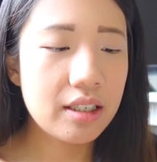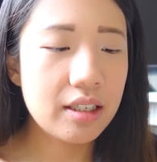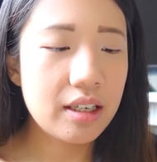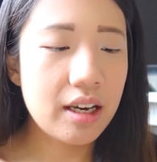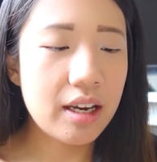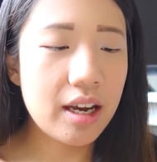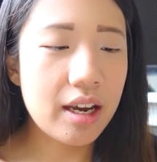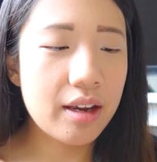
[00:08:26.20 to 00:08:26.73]

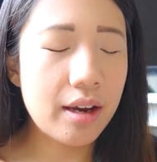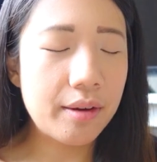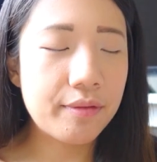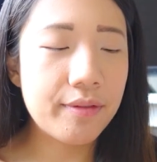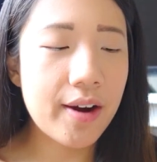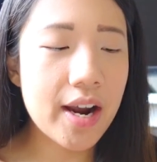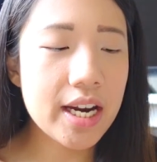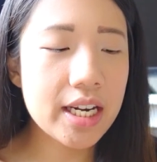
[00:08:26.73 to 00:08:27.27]
I
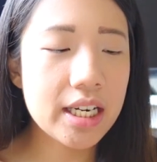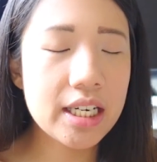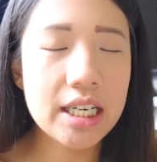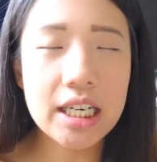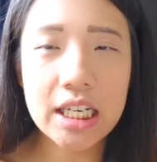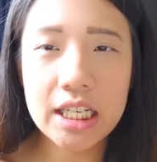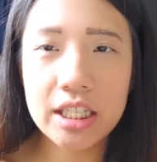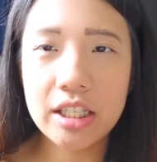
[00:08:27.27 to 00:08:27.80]
find it
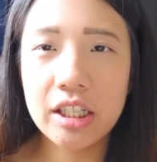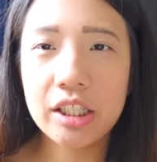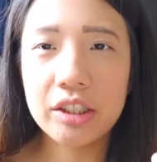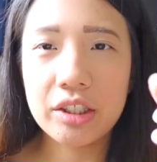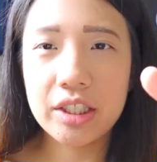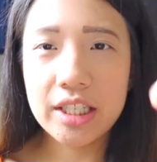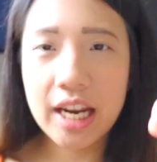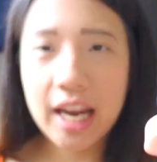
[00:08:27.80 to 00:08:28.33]
easier
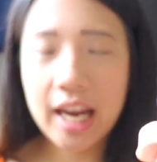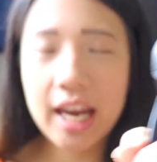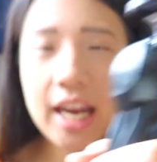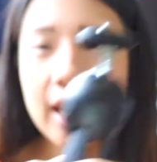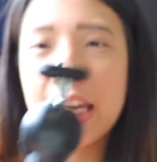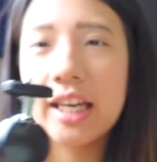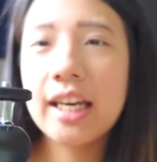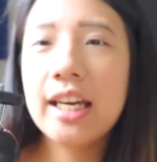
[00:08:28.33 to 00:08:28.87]
to
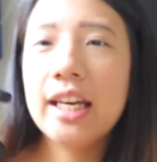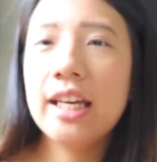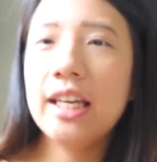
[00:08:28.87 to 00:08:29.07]
take,